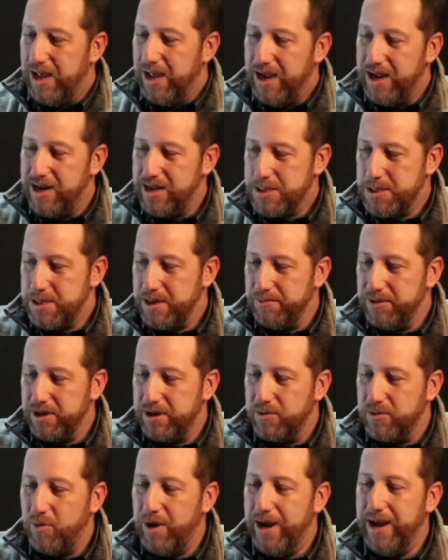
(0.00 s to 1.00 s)
In a
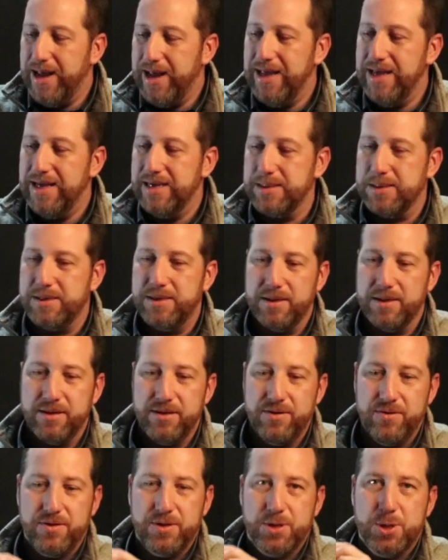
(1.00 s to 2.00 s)
similar way is
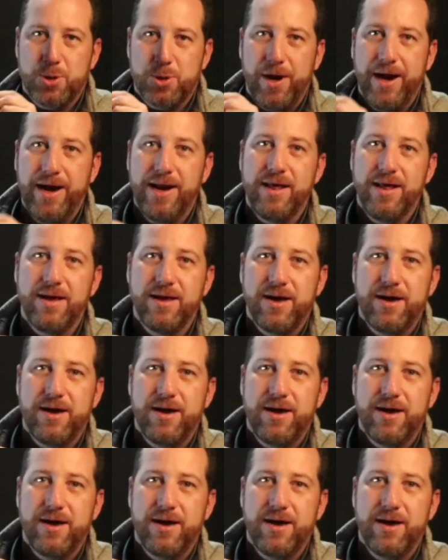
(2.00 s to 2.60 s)
Duluth Trading